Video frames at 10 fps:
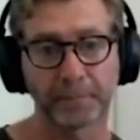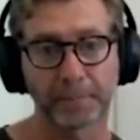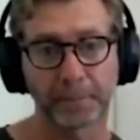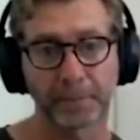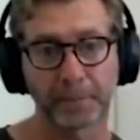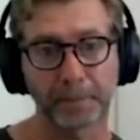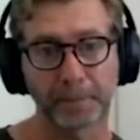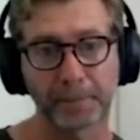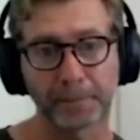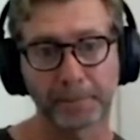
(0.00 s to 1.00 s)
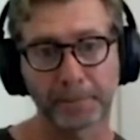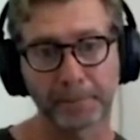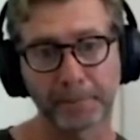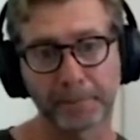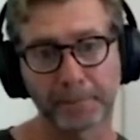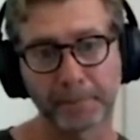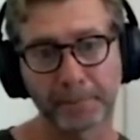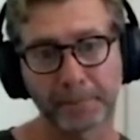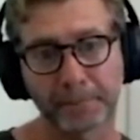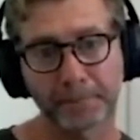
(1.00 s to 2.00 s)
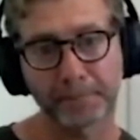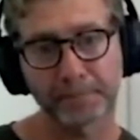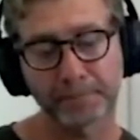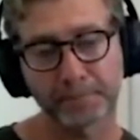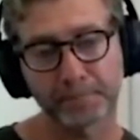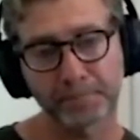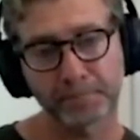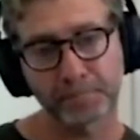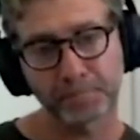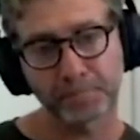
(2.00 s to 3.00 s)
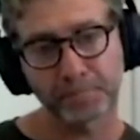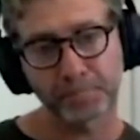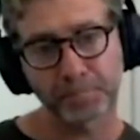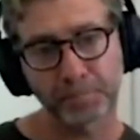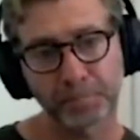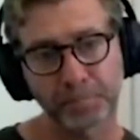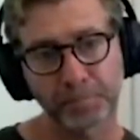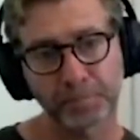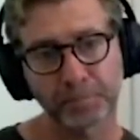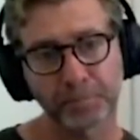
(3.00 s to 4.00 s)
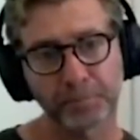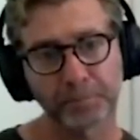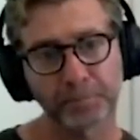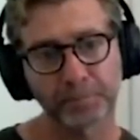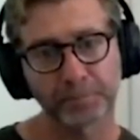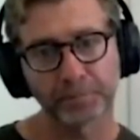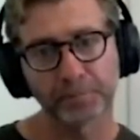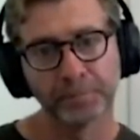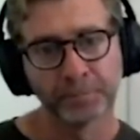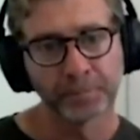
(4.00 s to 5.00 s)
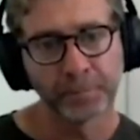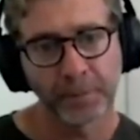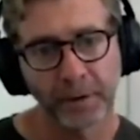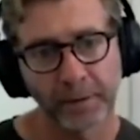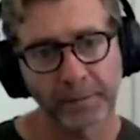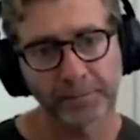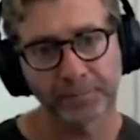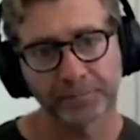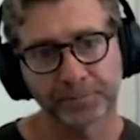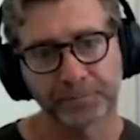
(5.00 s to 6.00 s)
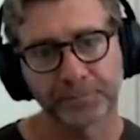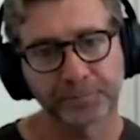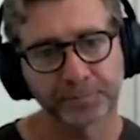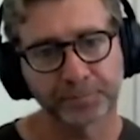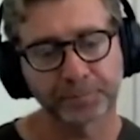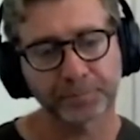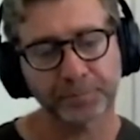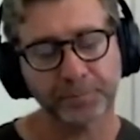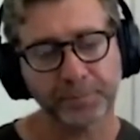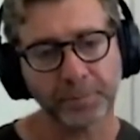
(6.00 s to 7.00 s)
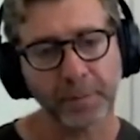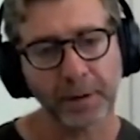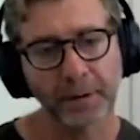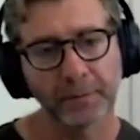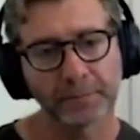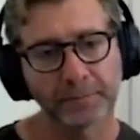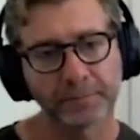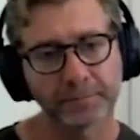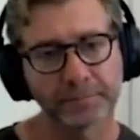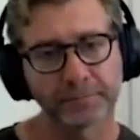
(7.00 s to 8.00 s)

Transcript: No words are spoken by the person on screen.